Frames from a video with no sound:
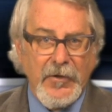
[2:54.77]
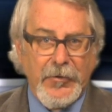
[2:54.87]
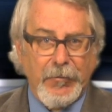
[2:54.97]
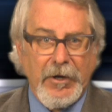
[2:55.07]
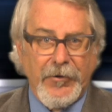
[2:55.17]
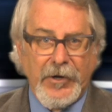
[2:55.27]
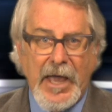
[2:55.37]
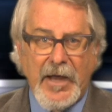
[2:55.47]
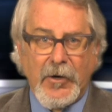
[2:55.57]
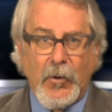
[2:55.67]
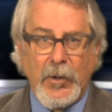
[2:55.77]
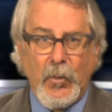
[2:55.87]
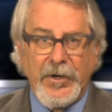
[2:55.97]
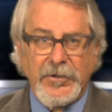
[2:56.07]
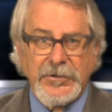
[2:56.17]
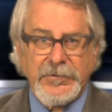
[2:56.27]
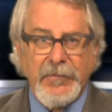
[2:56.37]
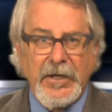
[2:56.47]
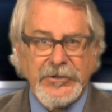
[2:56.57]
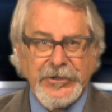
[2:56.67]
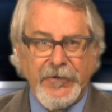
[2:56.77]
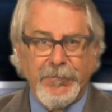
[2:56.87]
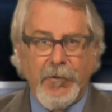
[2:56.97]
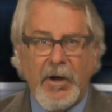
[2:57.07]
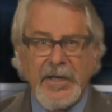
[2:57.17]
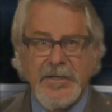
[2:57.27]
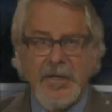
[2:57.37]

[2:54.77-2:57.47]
The 3 other category winners: Chef Brian